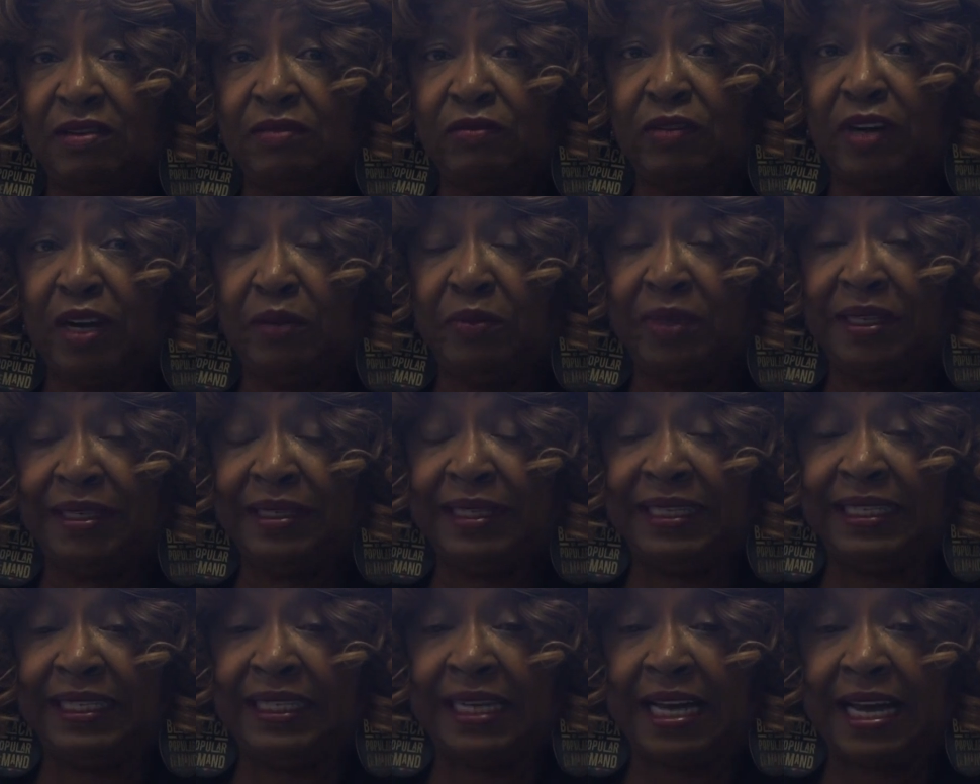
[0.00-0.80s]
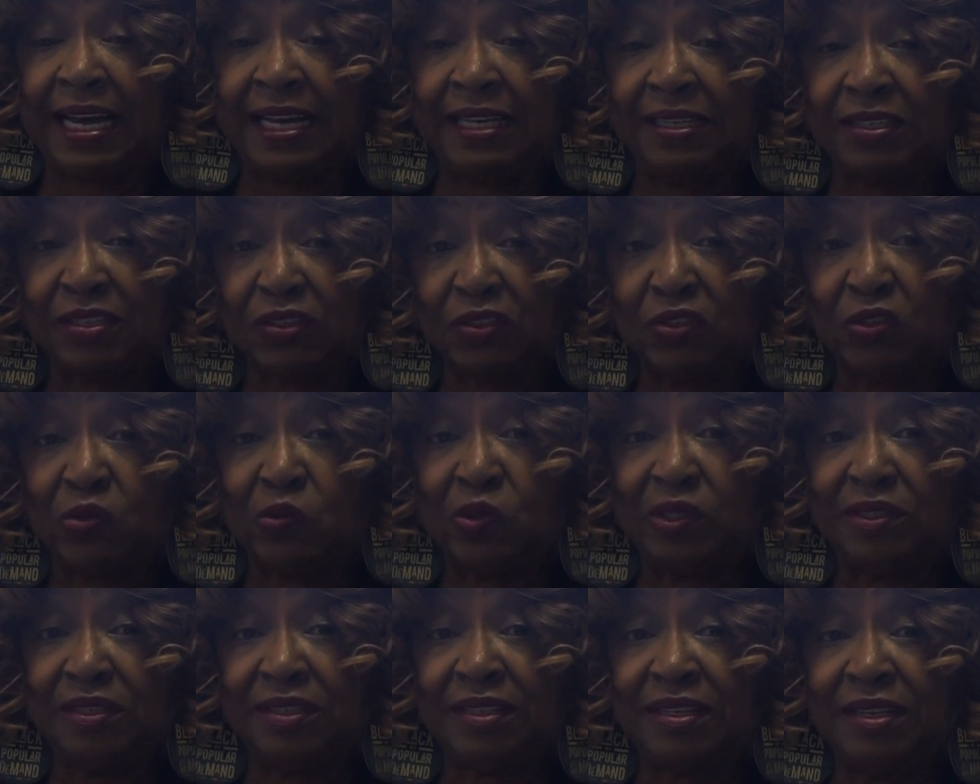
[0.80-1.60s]
Robert Lee High School,
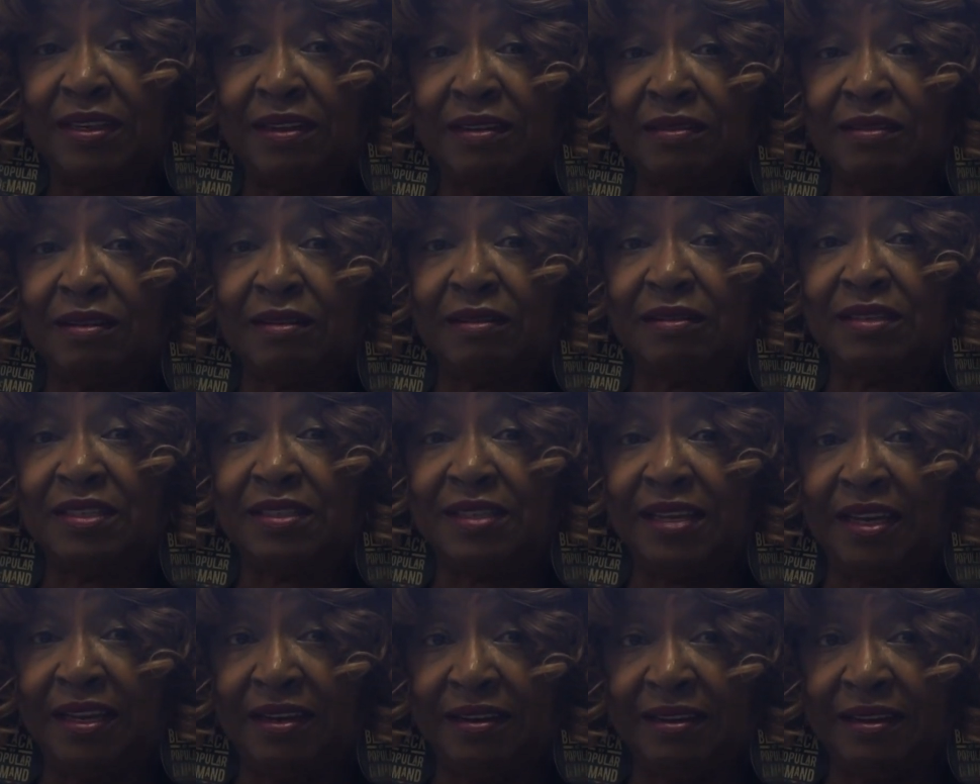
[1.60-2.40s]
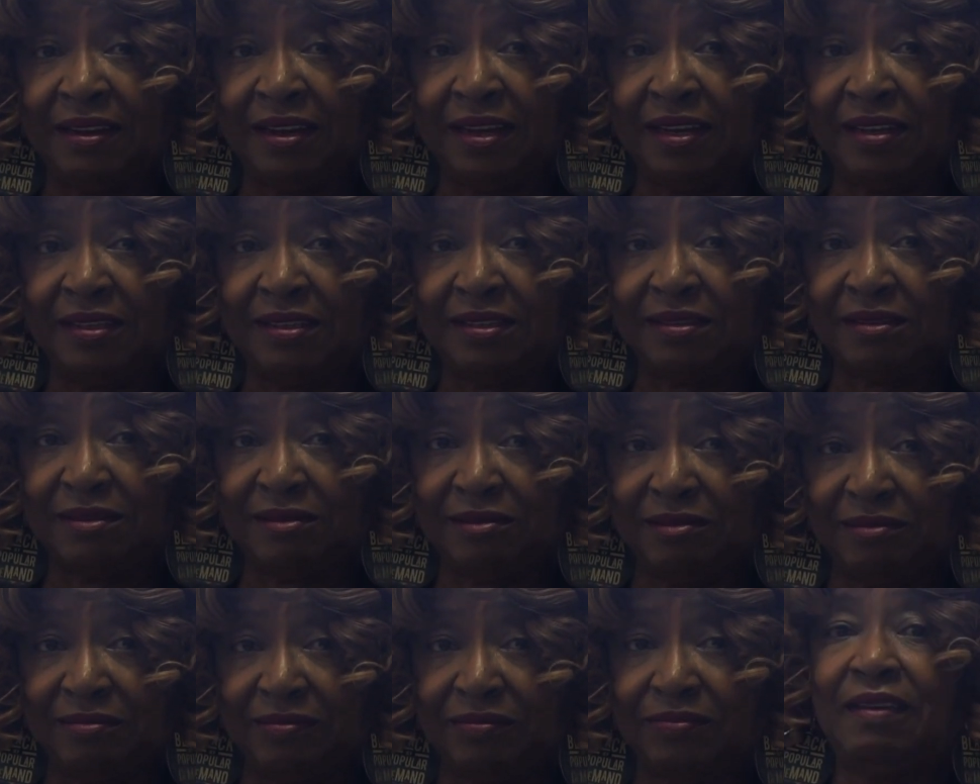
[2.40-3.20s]
which is now called Staunton High
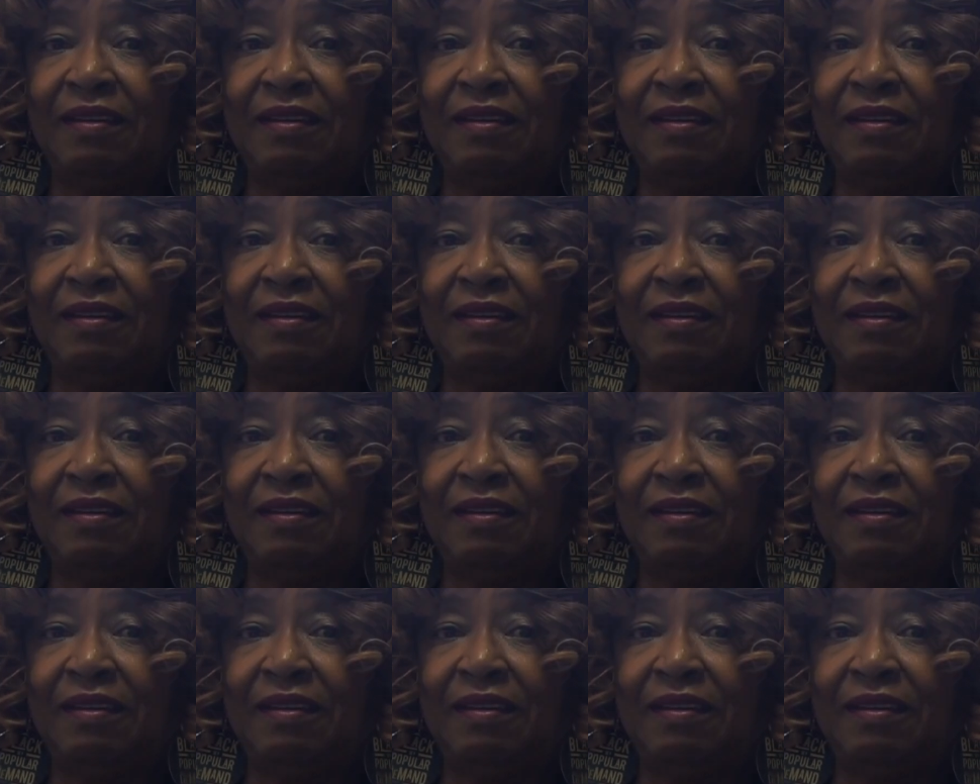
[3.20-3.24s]
School.